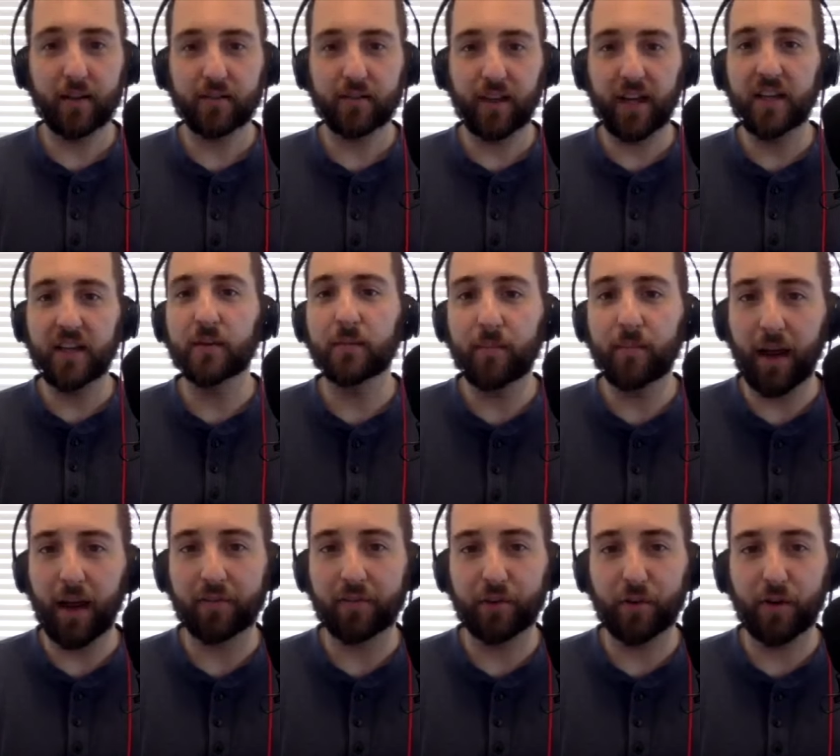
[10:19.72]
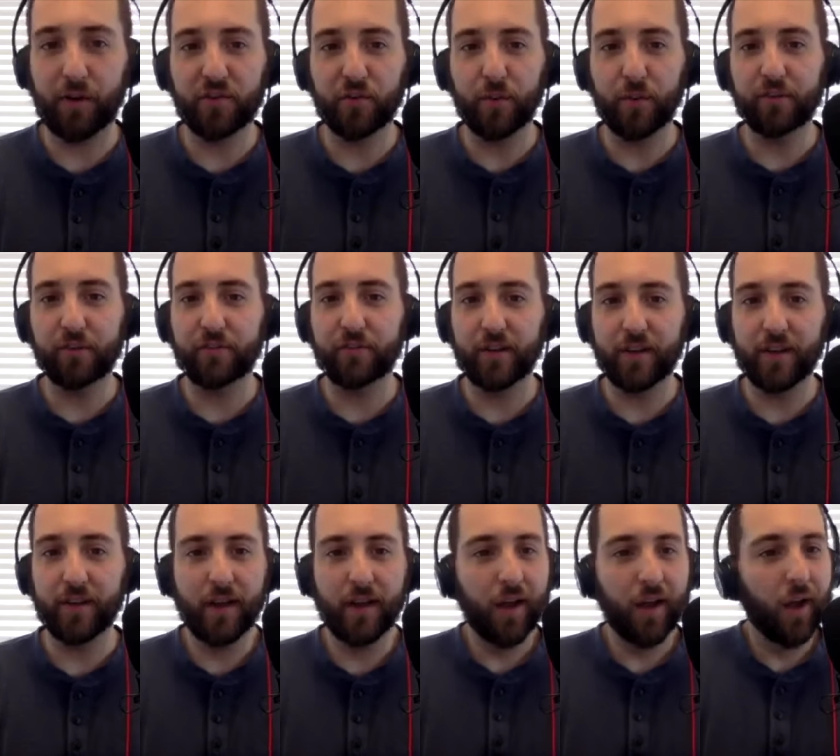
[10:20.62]
kingdom after graduation,
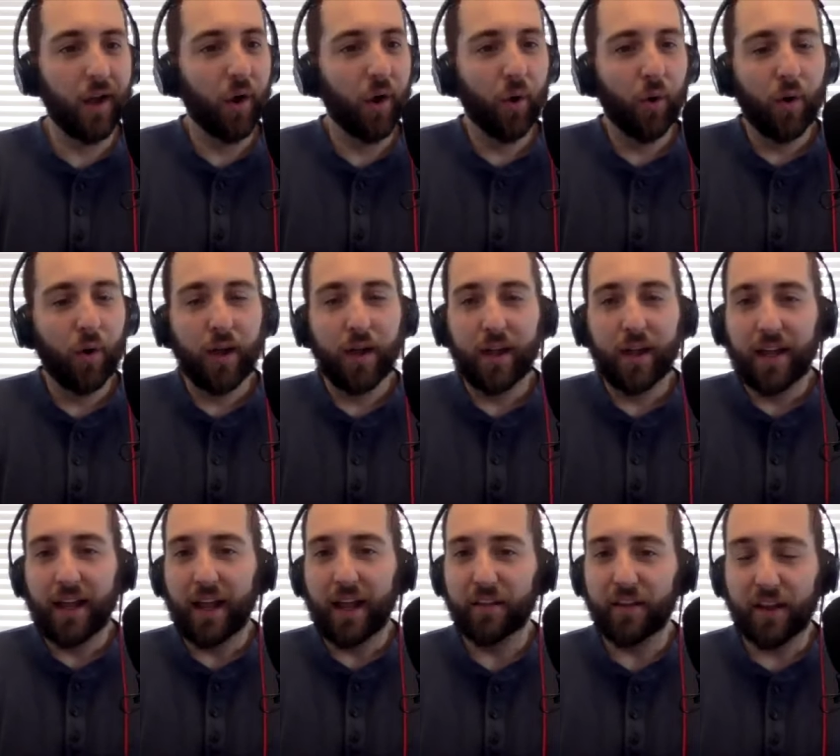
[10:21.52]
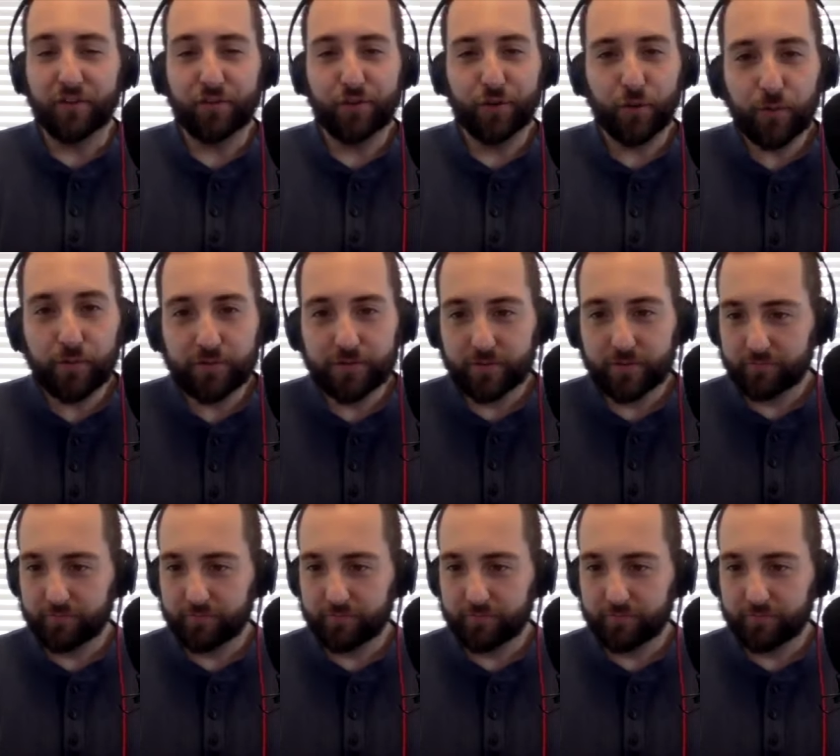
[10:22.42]
as, as you've